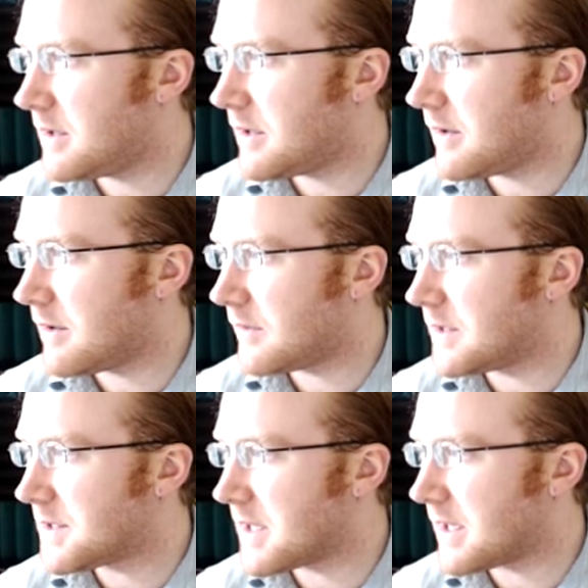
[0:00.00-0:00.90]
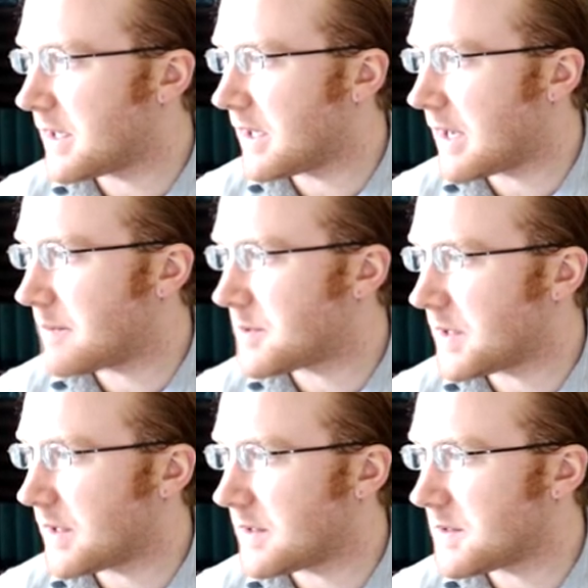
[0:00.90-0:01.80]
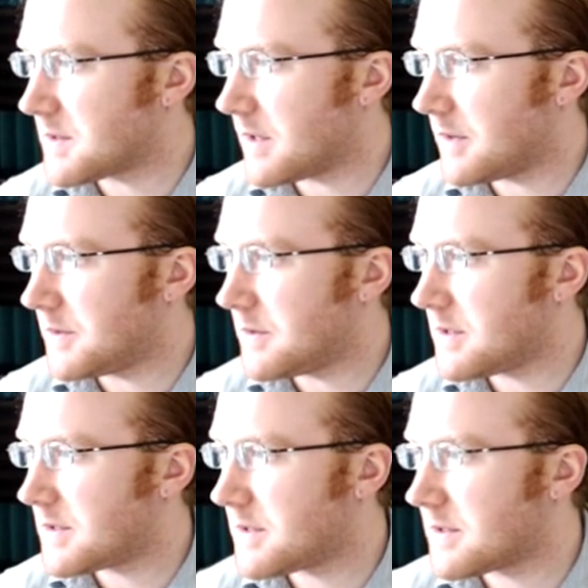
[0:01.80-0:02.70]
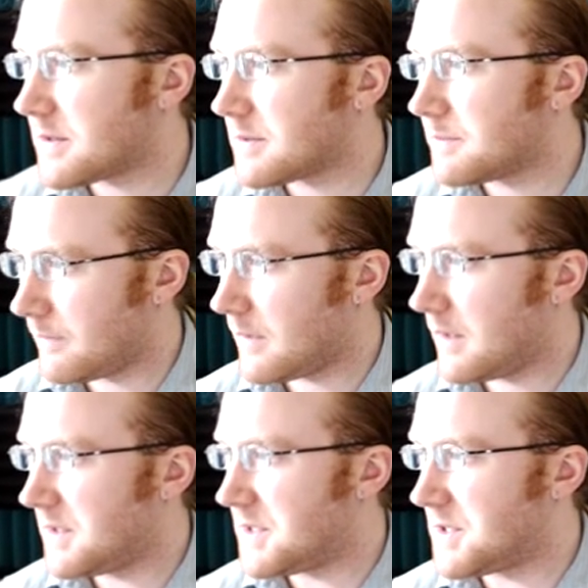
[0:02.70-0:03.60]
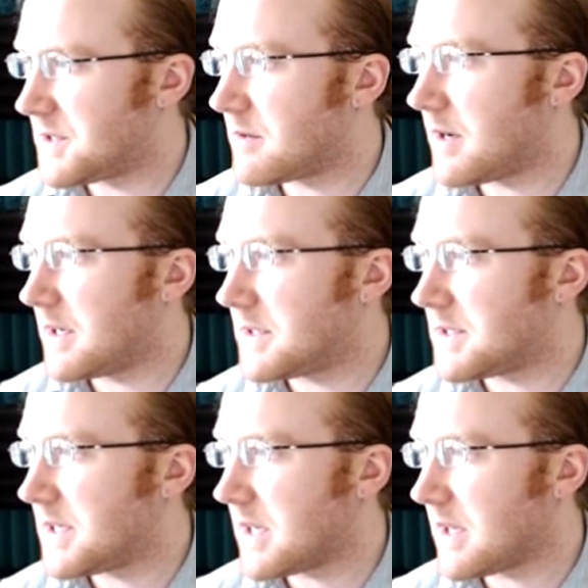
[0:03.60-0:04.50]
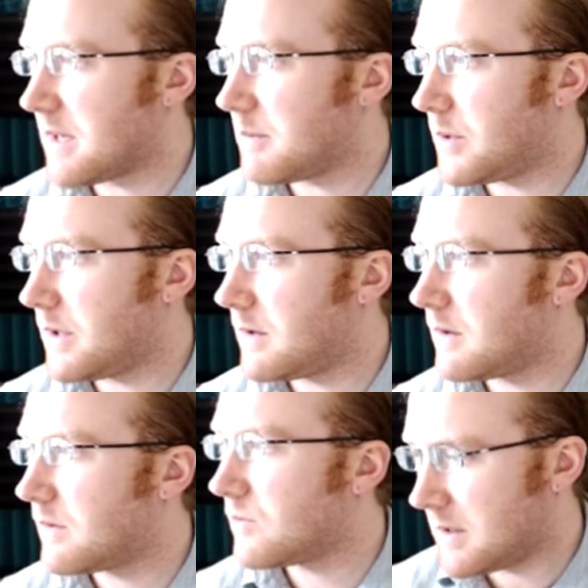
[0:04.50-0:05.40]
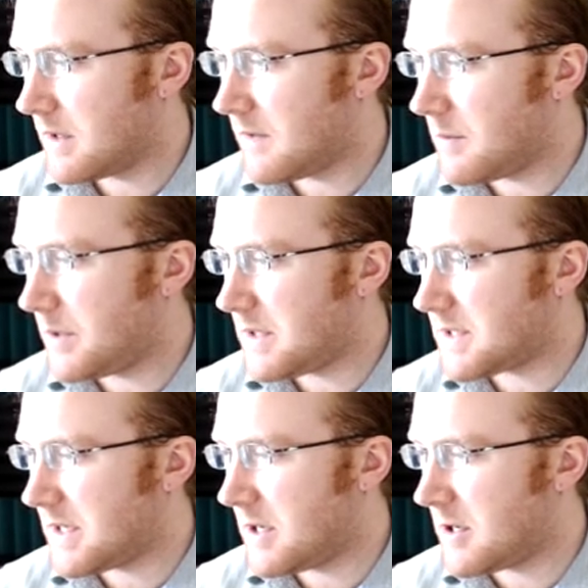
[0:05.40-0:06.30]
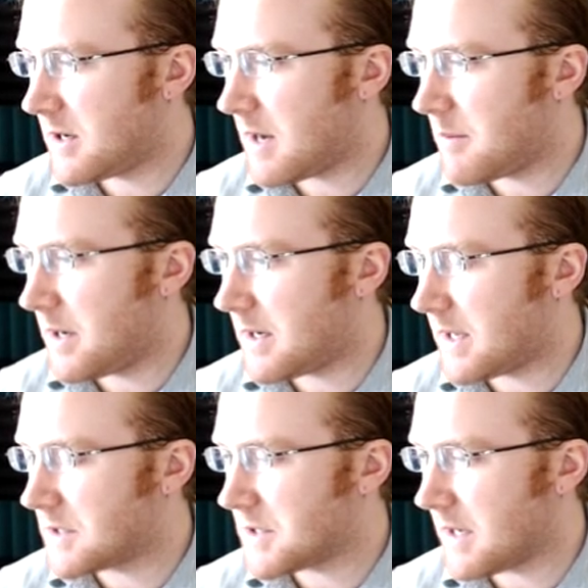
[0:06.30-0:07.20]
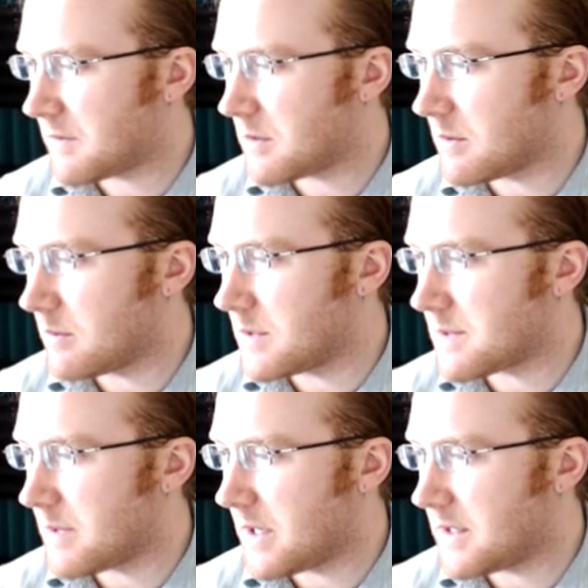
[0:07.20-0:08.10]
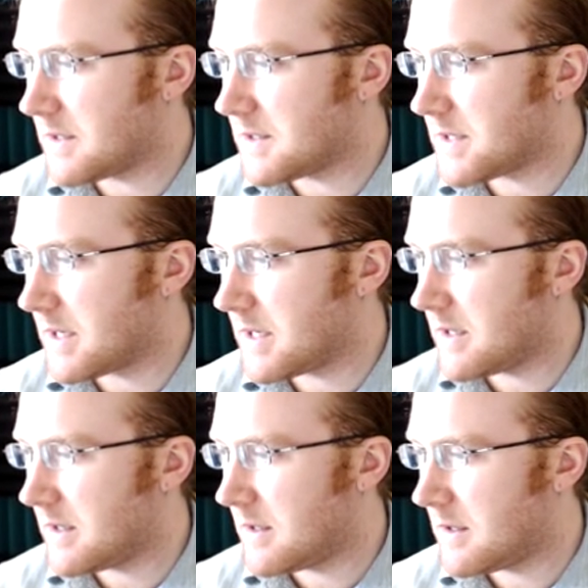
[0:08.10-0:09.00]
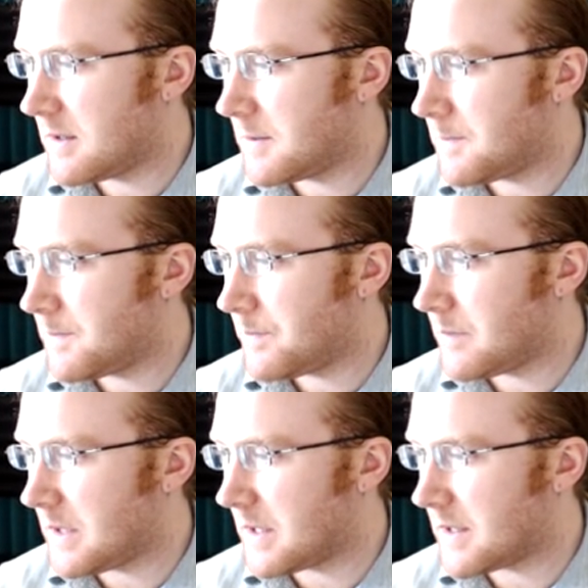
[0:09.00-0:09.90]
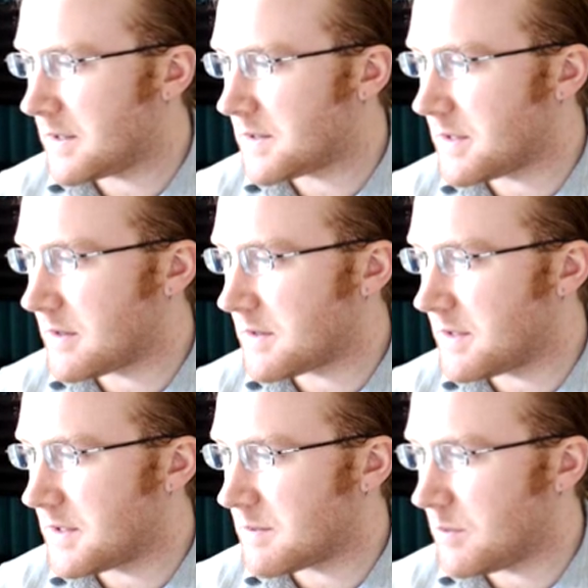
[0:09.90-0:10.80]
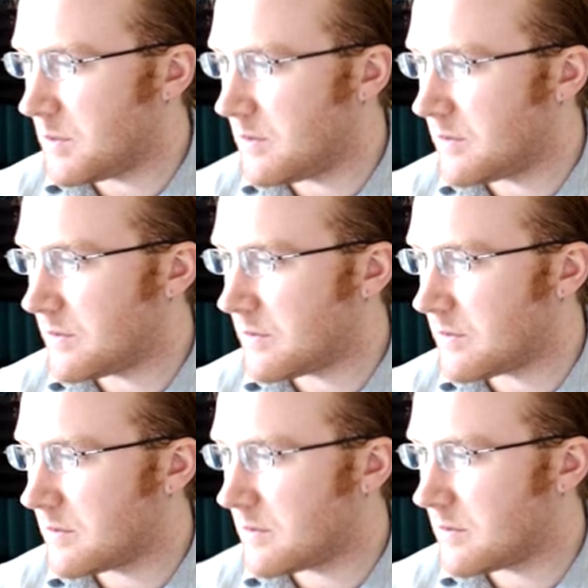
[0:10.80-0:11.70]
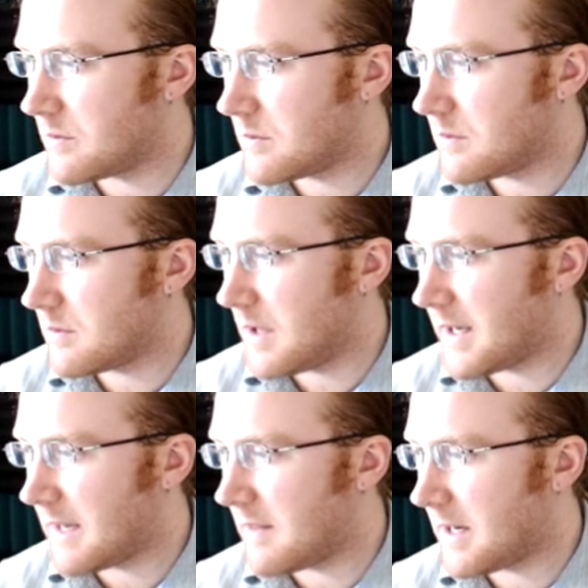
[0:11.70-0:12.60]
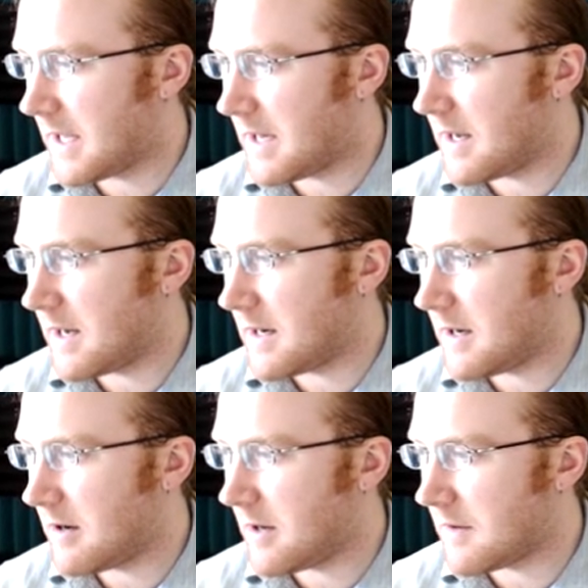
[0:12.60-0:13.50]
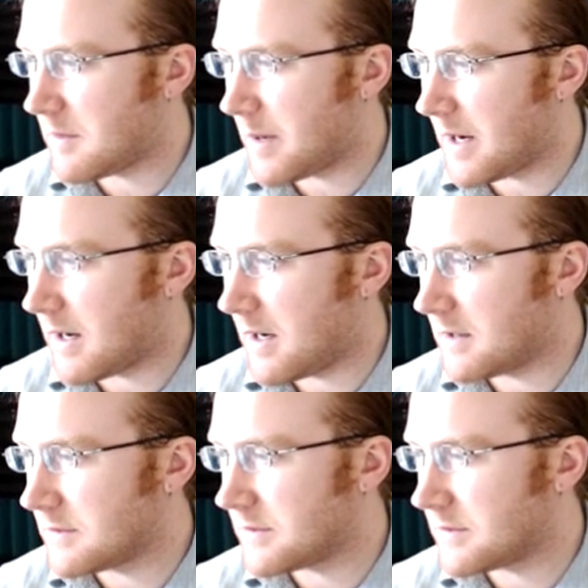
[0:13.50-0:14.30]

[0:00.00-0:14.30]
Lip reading: If he does that, I can capture that, so I'll do this. This is just threatening to take that point. If he plays here, I might actually have to respond inside. Because there's this move. And then I can't honey here. I'd have to back off.